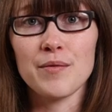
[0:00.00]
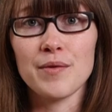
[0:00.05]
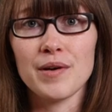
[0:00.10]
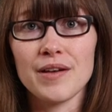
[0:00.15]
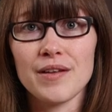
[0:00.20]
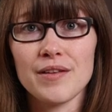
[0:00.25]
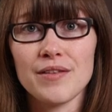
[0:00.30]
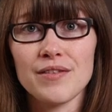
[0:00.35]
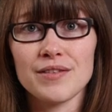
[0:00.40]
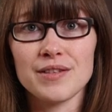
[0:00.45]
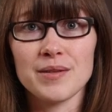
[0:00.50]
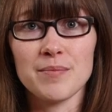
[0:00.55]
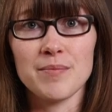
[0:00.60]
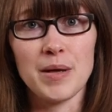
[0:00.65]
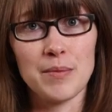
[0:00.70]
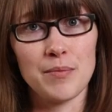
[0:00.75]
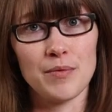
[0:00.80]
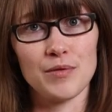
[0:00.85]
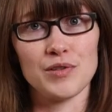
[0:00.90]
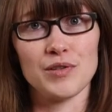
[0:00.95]
with some
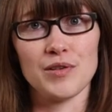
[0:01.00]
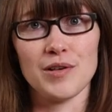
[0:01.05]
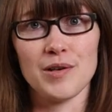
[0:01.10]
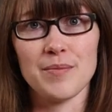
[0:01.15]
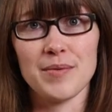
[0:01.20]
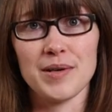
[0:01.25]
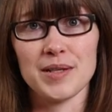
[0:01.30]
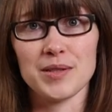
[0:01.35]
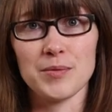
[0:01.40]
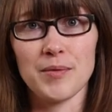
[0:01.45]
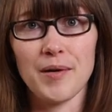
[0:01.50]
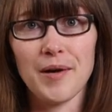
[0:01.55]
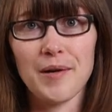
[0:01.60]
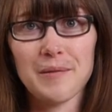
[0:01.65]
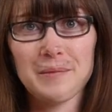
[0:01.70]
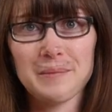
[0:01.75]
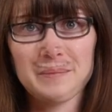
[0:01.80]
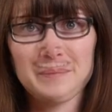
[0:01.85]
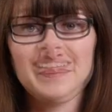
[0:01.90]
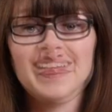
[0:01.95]
maple syrup as
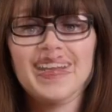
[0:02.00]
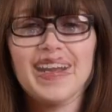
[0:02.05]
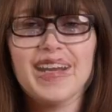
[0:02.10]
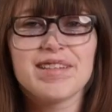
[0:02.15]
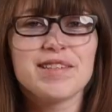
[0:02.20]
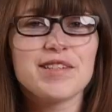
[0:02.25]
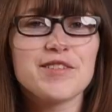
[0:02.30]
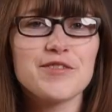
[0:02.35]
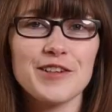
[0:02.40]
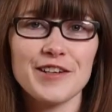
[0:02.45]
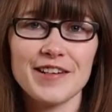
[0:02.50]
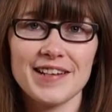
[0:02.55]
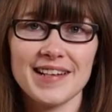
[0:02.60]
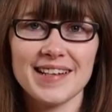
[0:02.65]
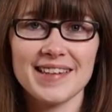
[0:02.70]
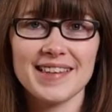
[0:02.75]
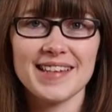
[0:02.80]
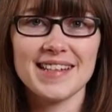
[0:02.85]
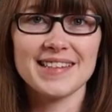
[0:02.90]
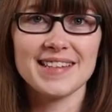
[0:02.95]
well. I love
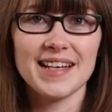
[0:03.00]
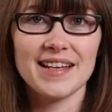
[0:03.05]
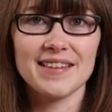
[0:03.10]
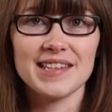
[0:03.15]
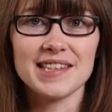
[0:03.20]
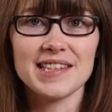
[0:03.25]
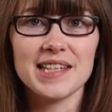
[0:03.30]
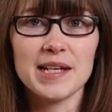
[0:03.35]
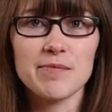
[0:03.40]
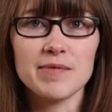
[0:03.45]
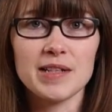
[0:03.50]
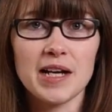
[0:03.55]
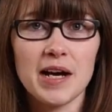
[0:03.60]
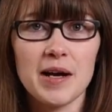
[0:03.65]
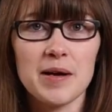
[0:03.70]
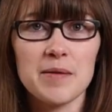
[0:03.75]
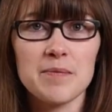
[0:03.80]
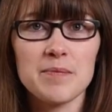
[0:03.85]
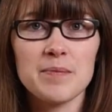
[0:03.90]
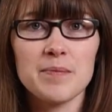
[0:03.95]
cooking these at the same
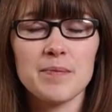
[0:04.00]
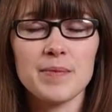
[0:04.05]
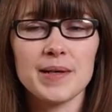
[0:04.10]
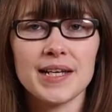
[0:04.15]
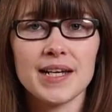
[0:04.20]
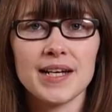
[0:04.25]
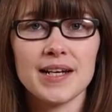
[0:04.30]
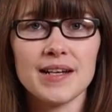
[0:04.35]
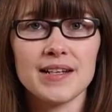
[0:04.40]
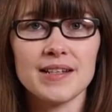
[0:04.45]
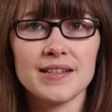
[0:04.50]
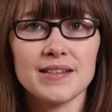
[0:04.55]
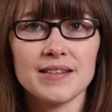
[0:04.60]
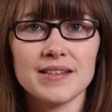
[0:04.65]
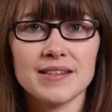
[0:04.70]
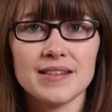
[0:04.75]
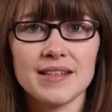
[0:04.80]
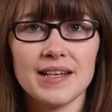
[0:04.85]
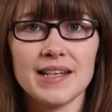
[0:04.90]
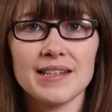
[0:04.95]
time
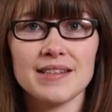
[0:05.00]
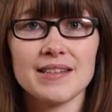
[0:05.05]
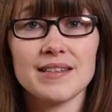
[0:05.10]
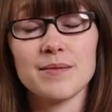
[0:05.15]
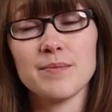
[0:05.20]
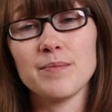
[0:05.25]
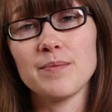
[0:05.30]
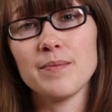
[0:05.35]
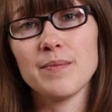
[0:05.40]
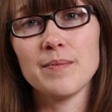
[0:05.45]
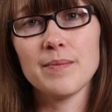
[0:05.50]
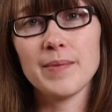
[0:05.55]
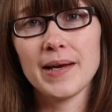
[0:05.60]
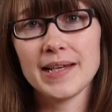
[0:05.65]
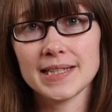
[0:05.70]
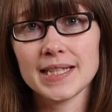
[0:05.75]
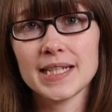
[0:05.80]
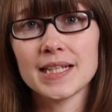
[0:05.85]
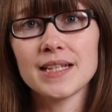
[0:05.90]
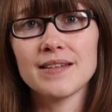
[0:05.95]
because it's
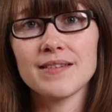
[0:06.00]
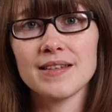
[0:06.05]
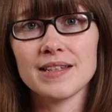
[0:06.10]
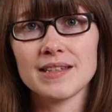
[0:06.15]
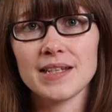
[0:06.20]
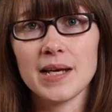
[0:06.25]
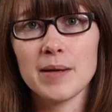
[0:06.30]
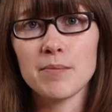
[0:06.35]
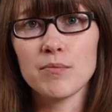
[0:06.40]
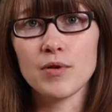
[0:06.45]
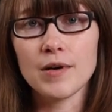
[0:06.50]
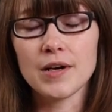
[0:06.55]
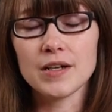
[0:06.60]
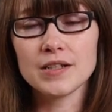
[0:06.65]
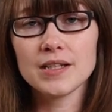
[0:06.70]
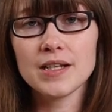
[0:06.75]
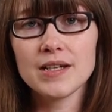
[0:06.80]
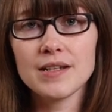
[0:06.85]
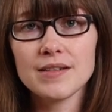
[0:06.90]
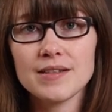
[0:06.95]
basically the same
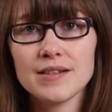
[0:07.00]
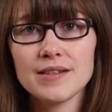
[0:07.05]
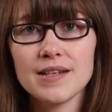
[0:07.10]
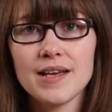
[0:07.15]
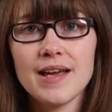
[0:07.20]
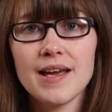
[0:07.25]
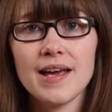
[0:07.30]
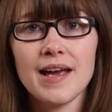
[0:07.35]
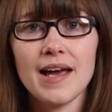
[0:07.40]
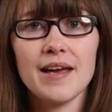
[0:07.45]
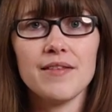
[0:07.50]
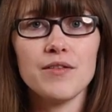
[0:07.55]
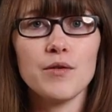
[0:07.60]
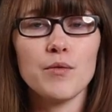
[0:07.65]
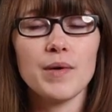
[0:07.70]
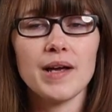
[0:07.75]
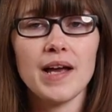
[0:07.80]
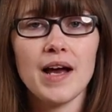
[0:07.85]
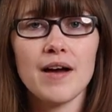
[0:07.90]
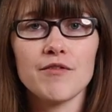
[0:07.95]
process, and
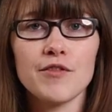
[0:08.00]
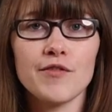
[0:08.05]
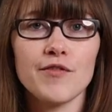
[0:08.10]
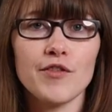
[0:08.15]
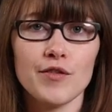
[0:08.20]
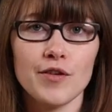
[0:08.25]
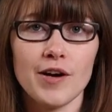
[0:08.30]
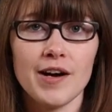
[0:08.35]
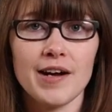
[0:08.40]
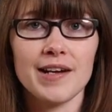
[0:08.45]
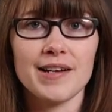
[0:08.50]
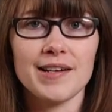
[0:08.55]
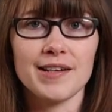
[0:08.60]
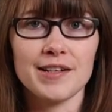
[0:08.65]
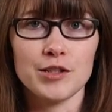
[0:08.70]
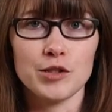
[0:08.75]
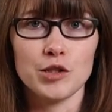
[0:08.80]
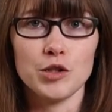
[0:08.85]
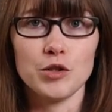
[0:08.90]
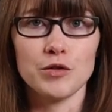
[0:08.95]
then we have a variety
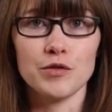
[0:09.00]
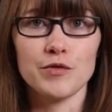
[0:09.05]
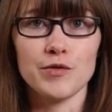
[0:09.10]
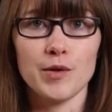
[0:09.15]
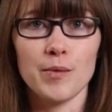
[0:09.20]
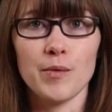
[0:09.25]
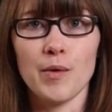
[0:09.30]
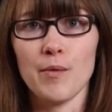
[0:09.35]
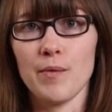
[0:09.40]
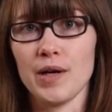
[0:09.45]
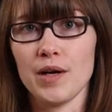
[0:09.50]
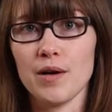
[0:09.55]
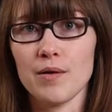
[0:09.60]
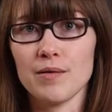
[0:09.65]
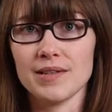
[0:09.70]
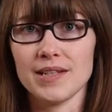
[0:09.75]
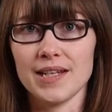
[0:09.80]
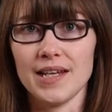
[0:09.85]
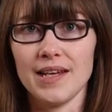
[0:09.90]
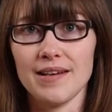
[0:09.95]
to choose from when we go
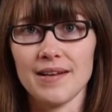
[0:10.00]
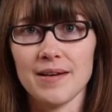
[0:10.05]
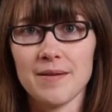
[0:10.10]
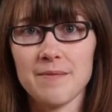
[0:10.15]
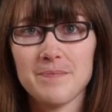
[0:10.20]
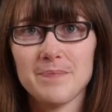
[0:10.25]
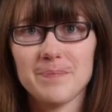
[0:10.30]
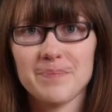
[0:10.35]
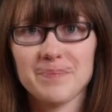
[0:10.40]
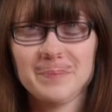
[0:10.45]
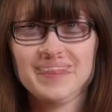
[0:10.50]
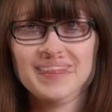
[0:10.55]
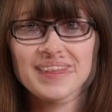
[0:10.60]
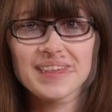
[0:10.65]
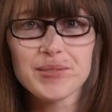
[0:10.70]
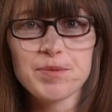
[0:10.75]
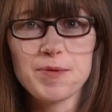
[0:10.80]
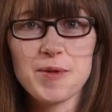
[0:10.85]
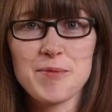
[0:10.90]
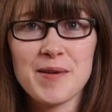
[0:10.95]
to eat it.
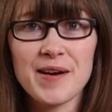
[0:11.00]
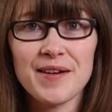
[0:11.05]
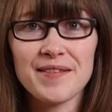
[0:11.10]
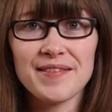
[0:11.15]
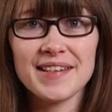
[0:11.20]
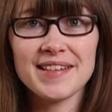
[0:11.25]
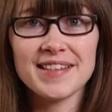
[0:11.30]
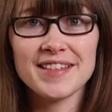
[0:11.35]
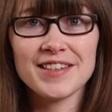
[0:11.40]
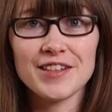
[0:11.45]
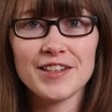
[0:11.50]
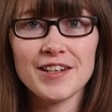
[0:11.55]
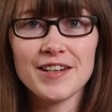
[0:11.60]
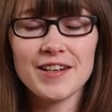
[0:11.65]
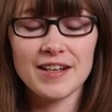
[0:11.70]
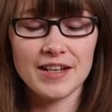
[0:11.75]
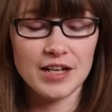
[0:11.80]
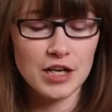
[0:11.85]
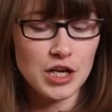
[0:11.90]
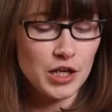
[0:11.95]
Let's prepare these to
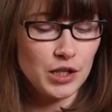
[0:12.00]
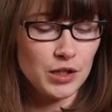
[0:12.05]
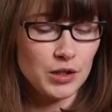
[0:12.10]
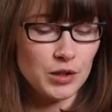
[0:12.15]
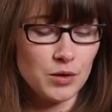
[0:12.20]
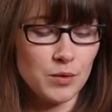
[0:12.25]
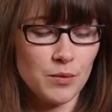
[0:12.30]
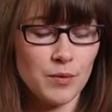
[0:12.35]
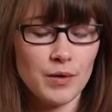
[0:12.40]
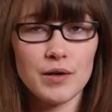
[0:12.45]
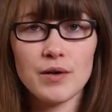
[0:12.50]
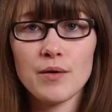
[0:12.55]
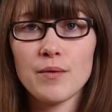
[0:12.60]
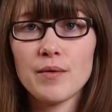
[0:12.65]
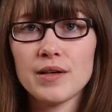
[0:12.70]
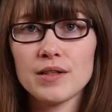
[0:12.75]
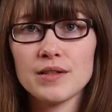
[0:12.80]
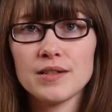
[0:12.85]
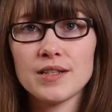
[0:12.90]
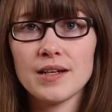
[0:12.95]
cook. So we're
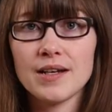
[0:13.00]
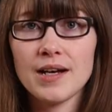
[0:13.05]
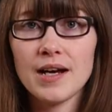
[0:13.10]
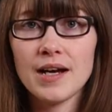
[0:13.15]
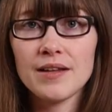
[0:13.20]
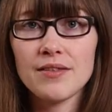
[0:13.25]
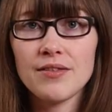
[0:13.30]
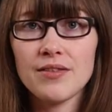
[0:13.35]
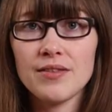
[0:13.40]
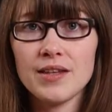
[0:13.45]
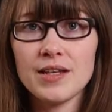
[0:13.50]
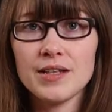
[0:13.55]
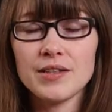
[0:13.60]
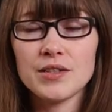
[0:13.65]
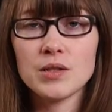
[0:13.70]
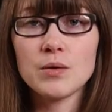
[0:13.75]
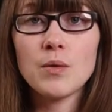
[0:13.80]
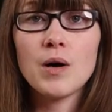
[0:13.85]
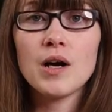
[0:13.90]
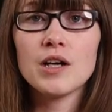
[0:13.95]
going to cut the
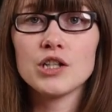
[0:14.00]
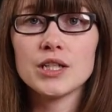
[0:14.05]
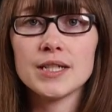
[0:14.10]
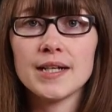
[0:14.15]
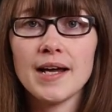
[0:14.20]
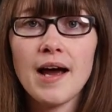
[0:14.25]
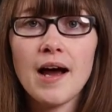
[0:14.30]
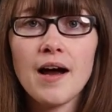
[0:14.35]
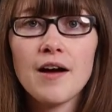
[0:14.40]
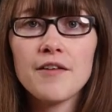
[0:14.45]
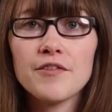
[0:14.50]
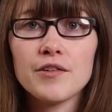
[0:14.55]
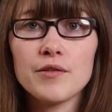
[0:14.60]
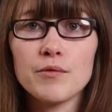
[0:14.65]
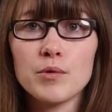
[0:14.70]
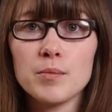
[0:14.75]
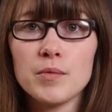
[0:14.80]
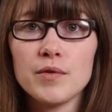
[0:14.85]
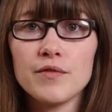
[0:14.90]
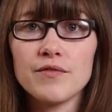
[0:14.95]
squash in half and
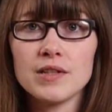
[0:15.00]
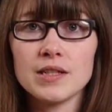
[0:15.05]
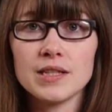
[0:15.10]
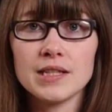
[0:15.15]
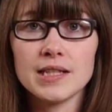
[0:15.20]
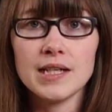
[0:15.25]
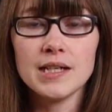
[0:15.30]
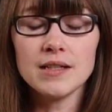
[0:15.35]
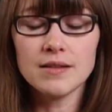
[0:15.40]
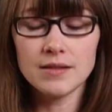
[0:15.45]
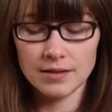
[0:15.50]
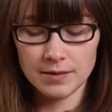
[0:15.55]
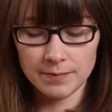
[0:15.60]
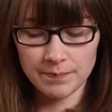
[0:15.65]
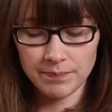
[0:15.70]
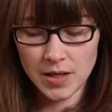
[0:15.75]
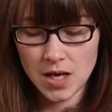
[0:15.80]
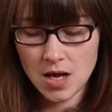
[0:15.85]
remove the seeds.